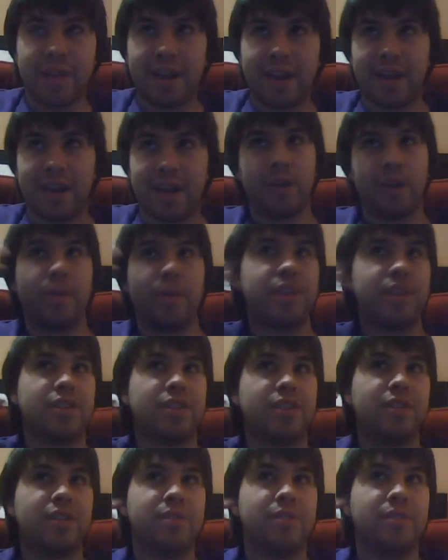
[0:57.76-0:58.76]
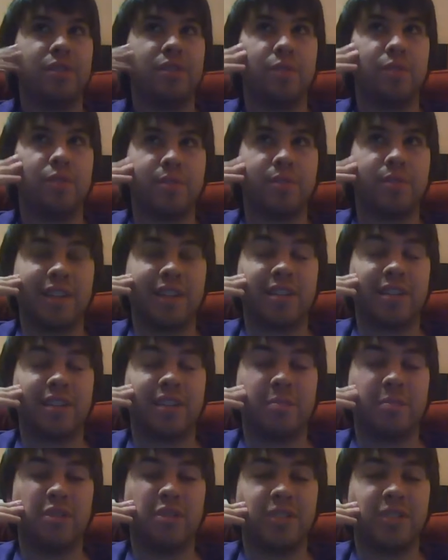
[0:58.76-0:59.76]
that I had going into it was
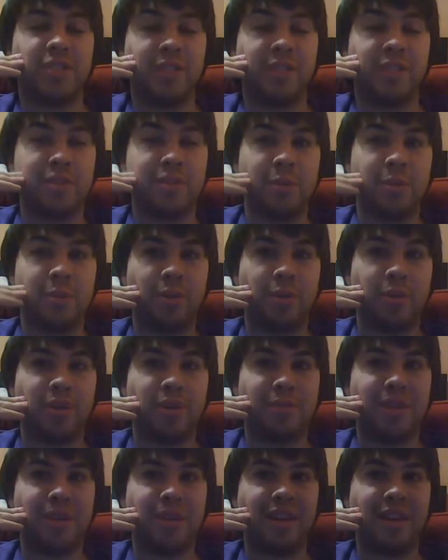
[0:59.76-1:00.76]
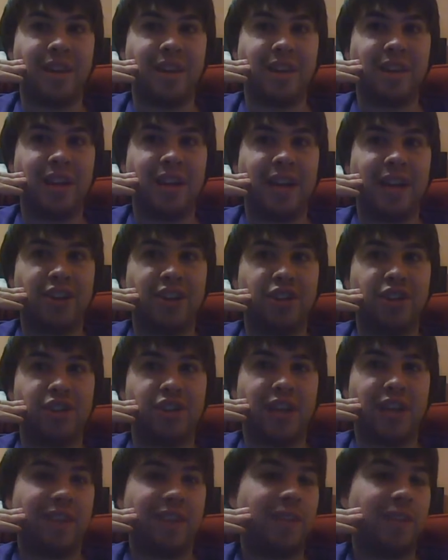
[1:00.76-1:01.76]
that Steven Spielberg is making an action
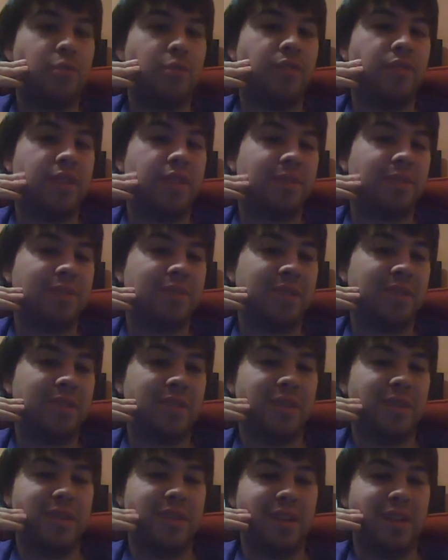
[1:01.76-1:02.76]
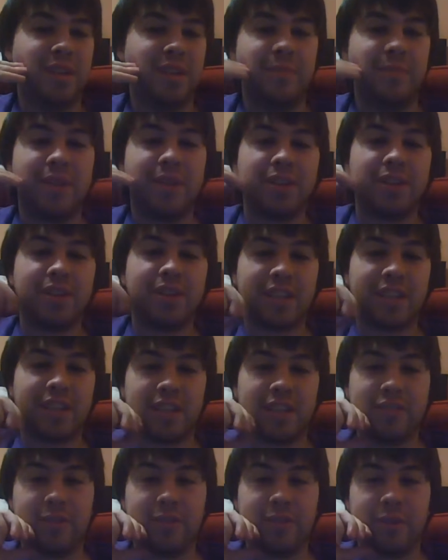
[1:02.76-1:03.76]
sci-fi movie because like Steven